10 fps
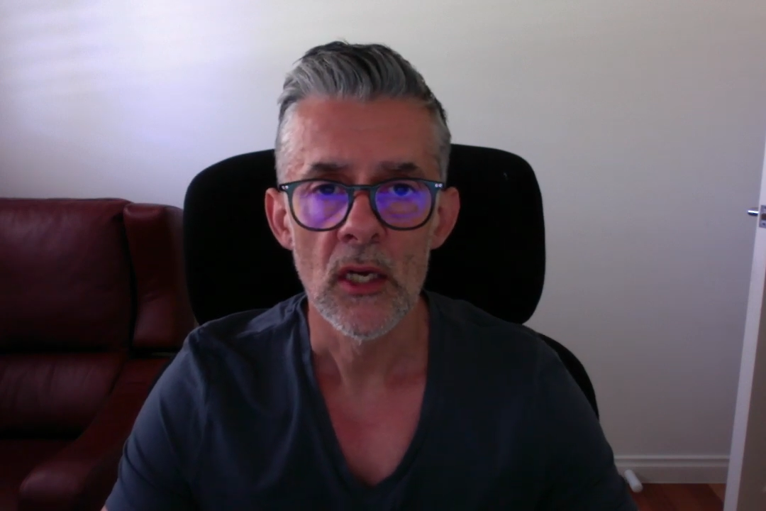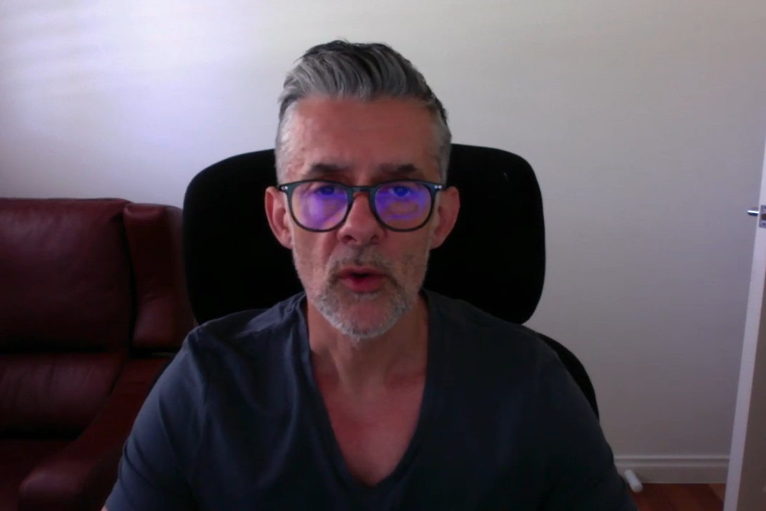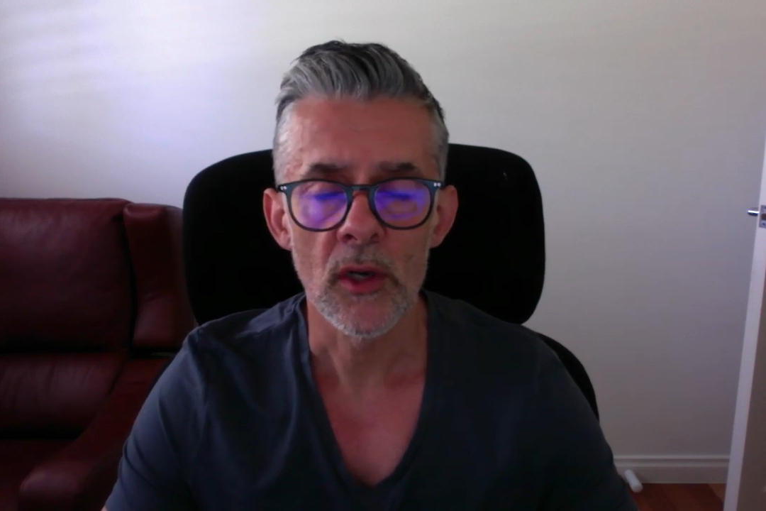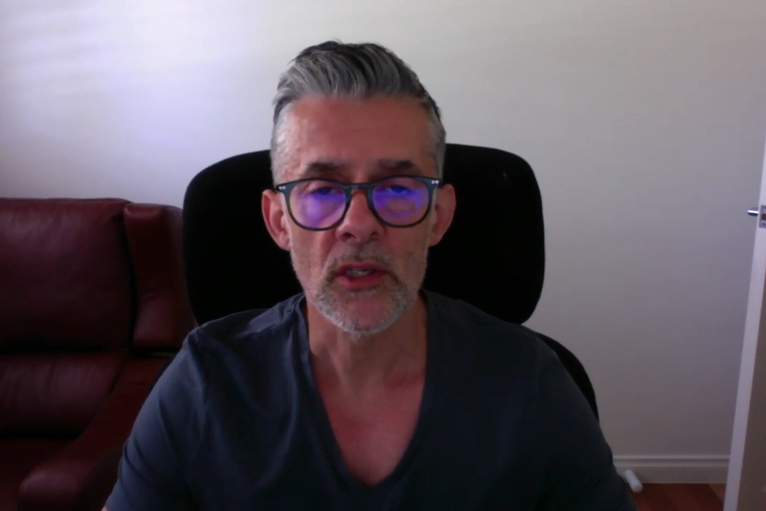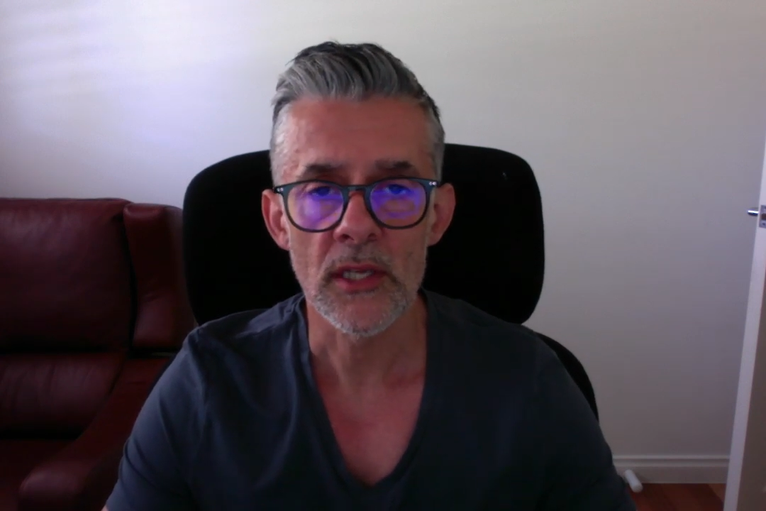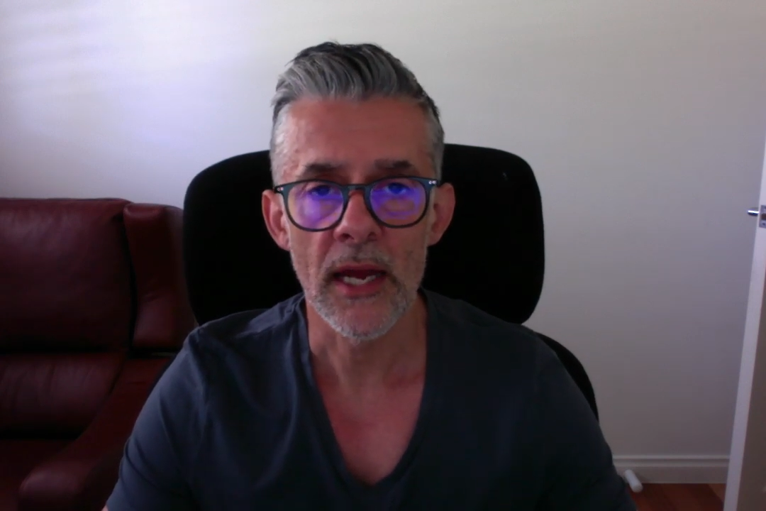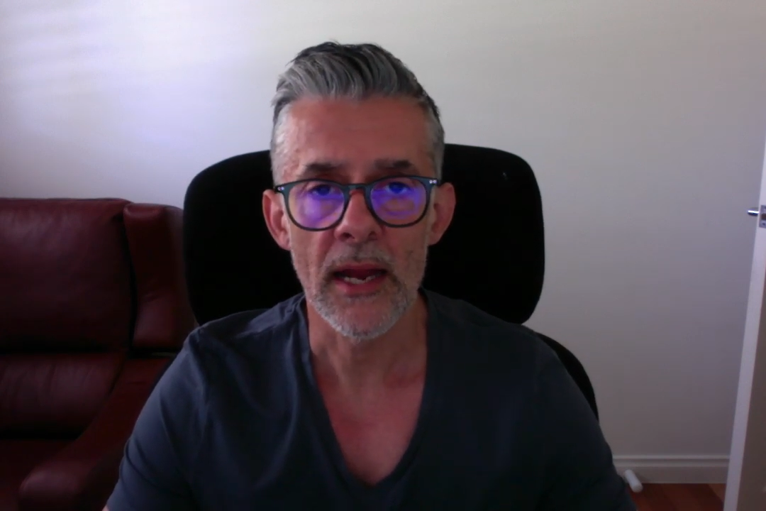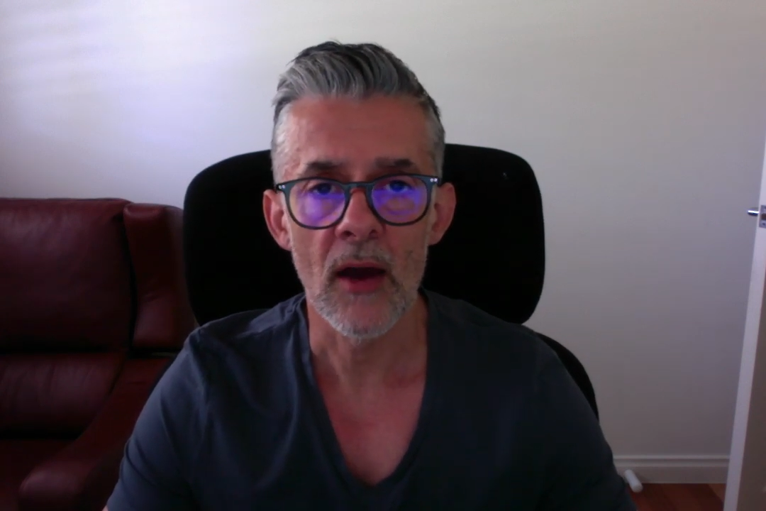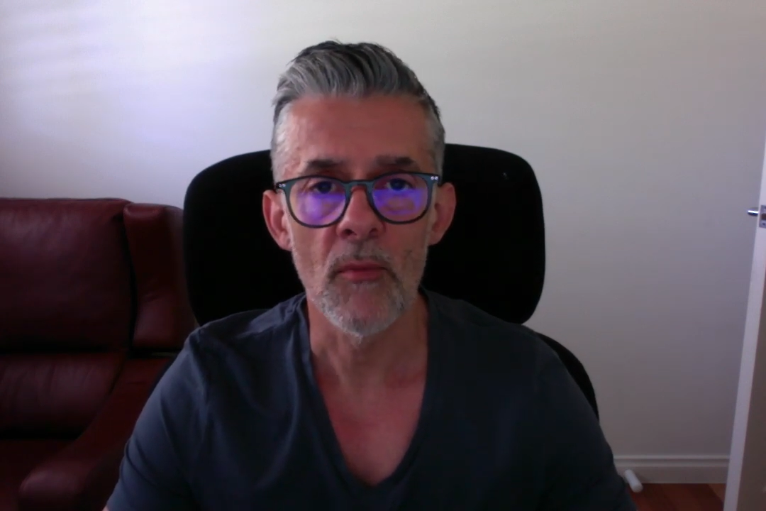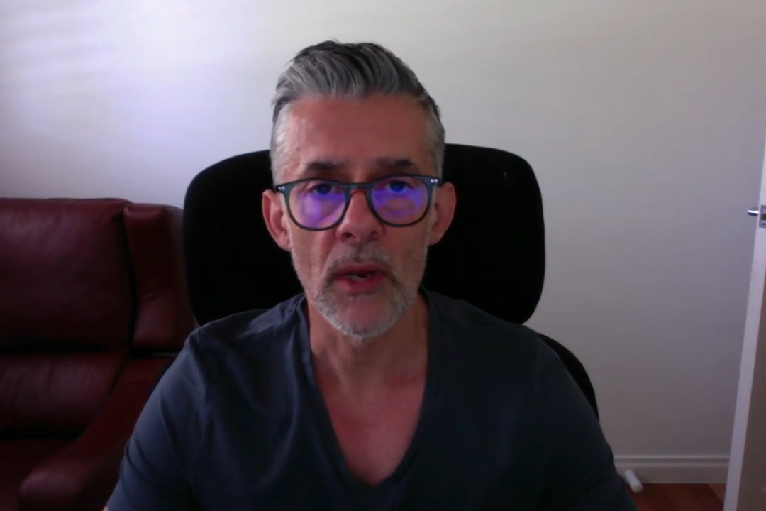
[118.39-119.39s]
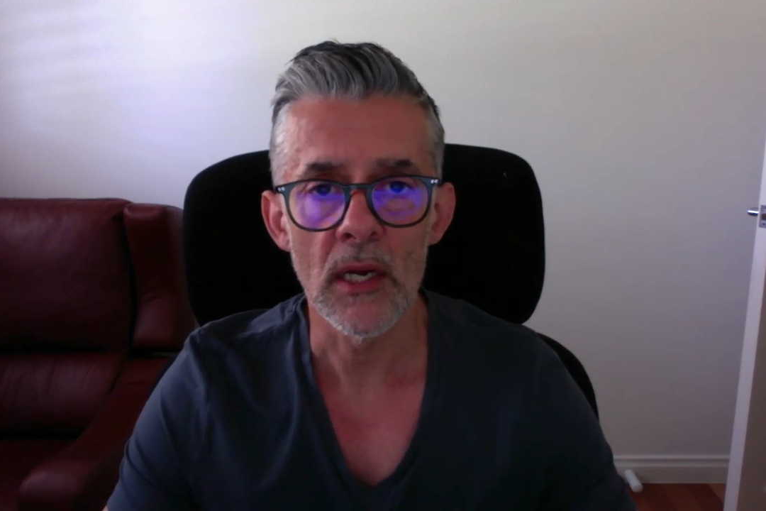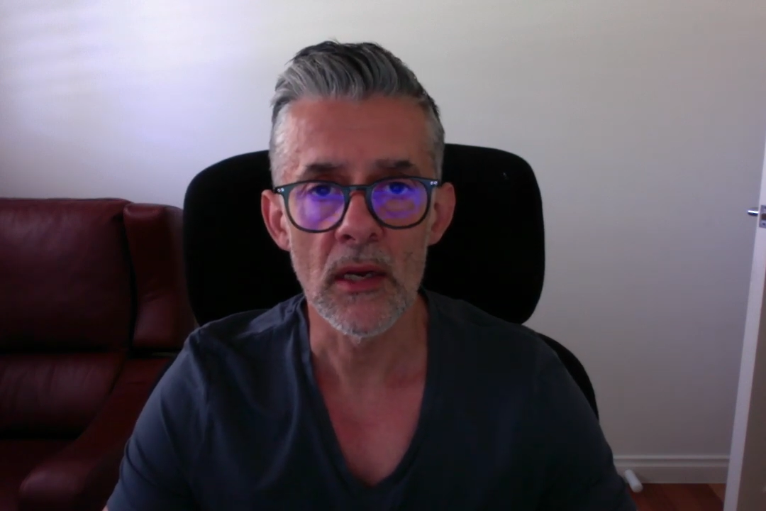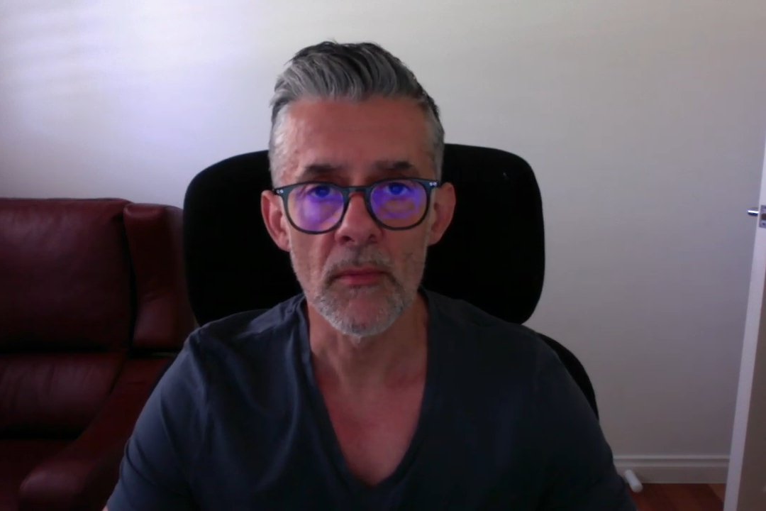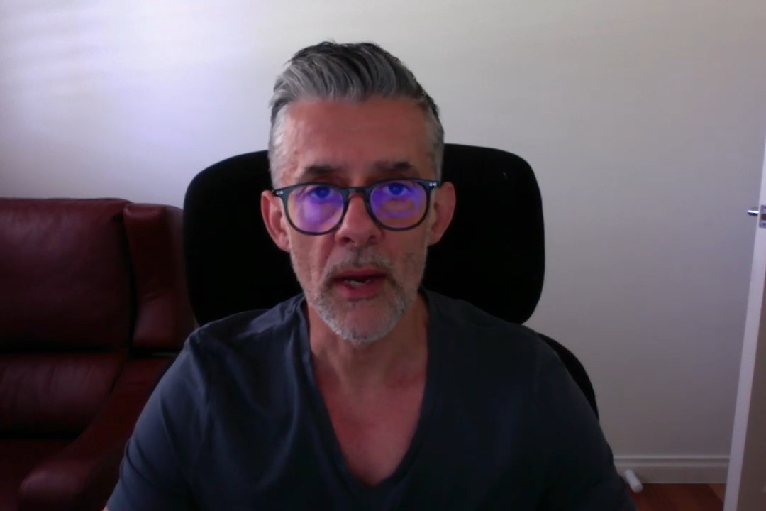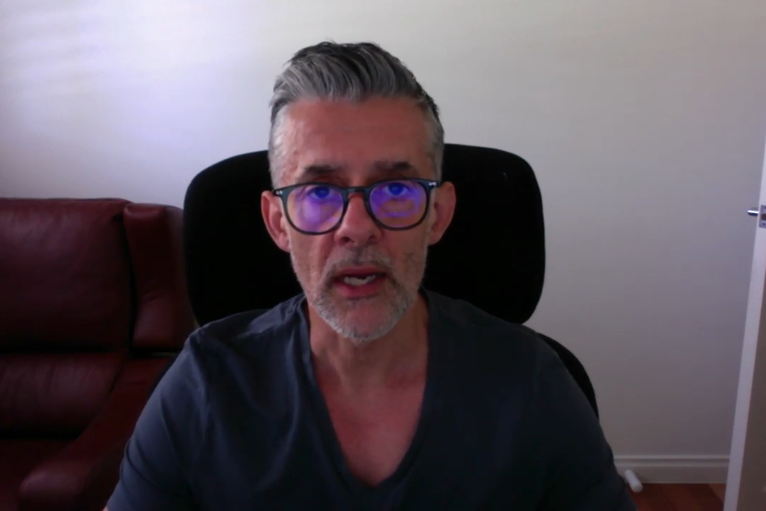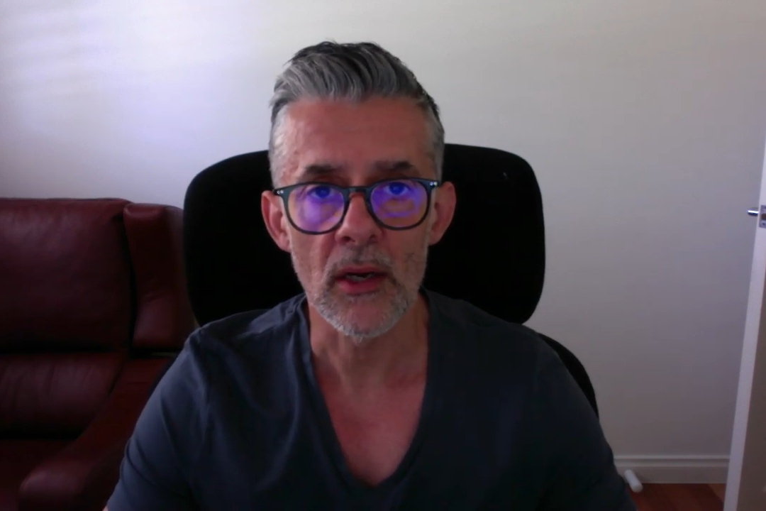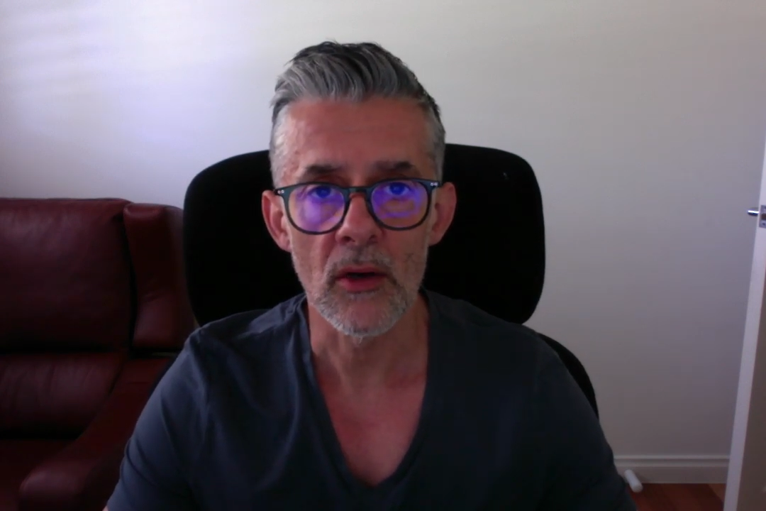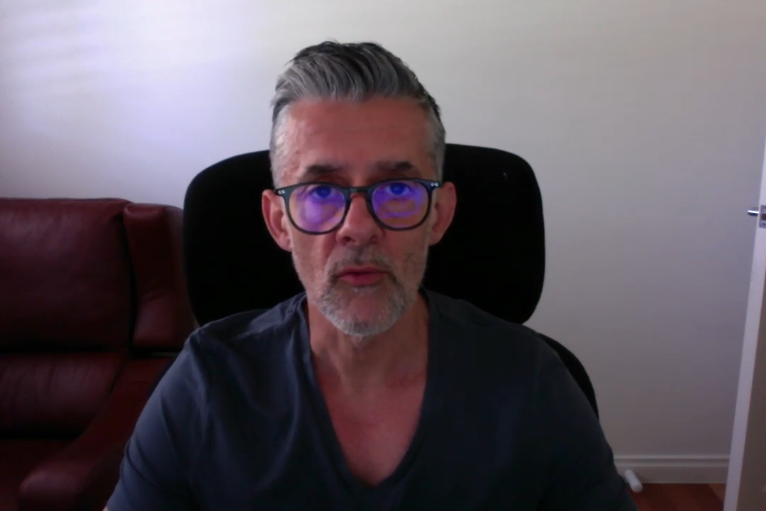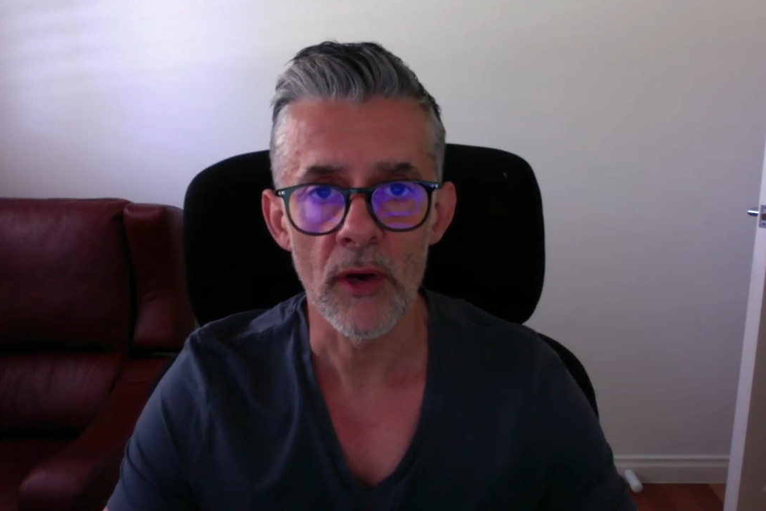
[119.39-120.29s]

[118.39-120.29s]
to understand how media make